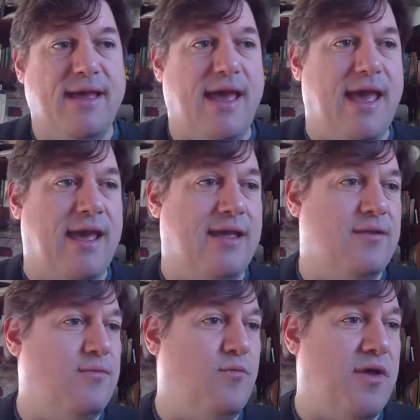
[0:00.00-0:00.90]

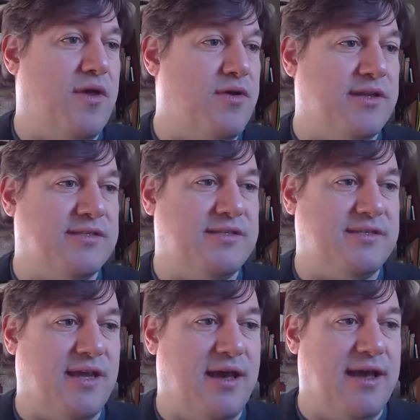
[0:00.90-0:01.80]
And whether it's
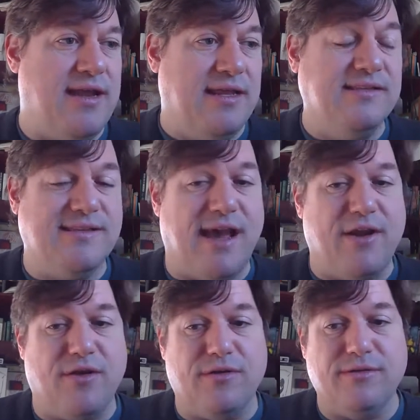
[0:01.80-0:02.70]
an
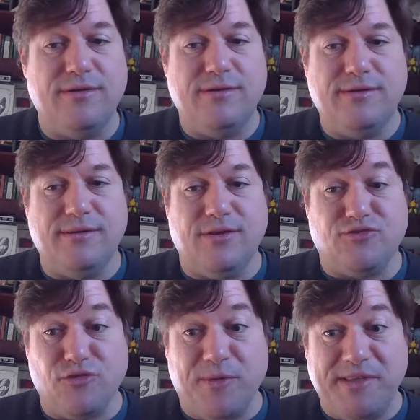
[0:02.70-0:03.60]
insider, a
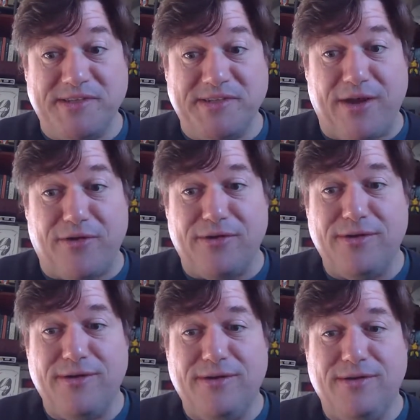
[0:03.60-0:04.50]
true insider,
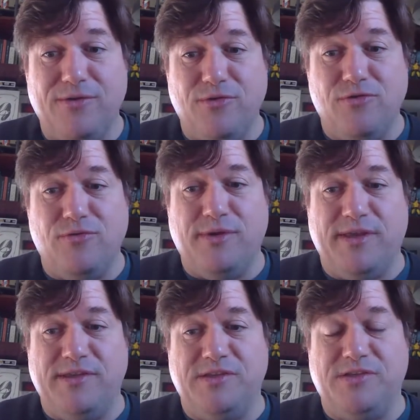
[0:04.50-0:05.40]
who
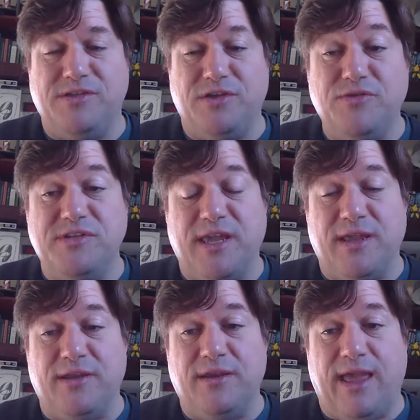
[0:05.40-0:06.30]
is
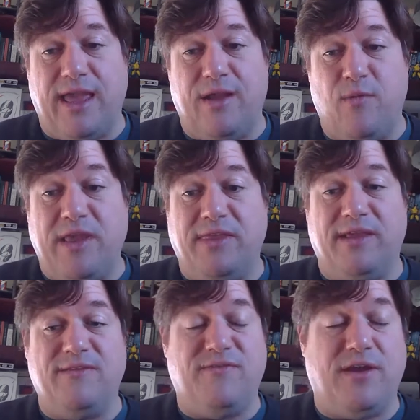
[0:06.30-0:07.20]
using a weakly
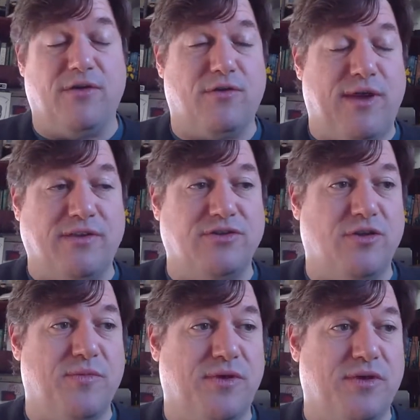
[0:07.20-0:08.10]
configured
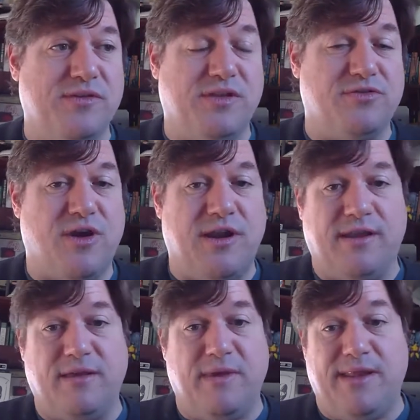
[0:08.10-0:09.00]
credential because they're trying to
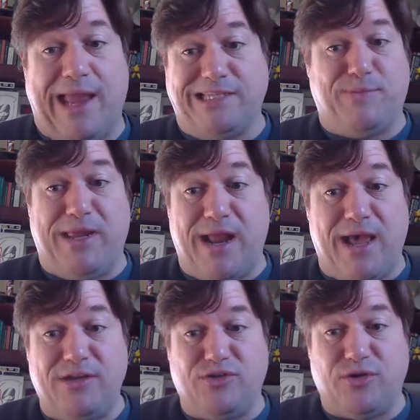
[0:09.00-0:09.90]
commit
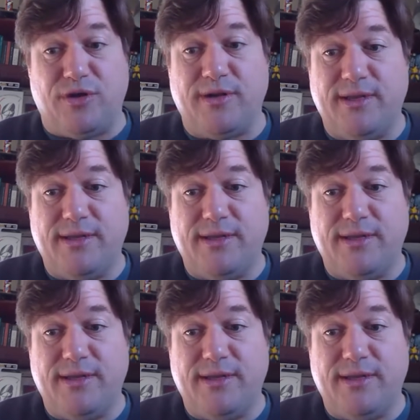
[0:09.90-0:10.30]
espionage, or